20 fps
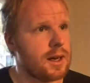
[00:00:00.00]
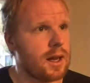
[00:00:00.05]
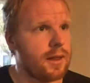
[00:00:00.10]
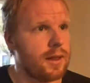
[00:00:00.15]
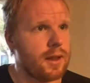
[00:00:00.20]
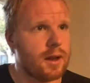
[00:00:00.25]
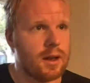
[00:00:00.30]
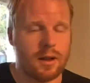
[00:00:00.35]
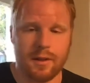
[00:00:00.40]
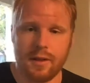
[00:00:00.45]
like
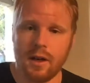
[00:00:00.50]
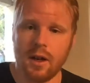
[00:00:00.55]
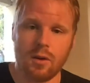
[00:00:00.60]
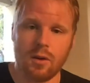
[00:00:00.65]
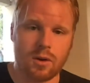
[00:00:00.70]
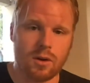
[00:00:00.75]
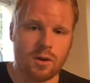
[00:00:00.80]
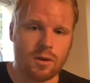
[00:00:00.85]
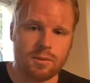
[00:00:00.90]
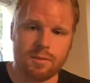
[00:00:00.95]
the
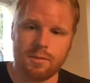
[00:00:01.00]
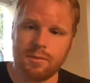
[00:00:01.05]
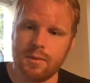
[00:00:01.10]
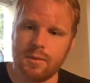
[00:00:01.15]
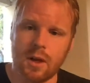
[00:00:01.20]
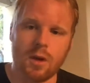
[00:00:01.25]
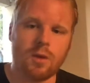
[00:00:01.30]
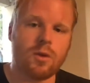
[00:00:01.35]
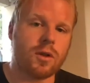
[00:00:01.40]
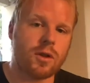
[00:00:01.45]

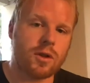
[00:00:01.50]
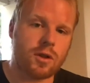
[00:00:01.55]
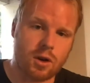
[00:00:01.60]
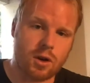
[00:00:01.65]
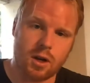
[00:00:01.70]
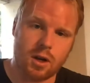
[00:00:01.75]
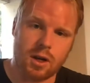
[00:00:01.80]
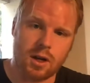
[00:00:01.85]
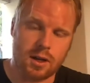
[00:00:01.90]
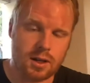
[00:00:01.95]
local
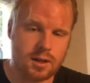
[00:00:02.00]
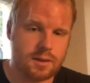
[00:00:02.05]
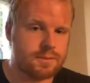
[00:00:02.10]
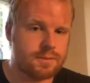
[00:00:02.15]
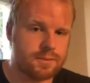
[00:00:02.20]
soccer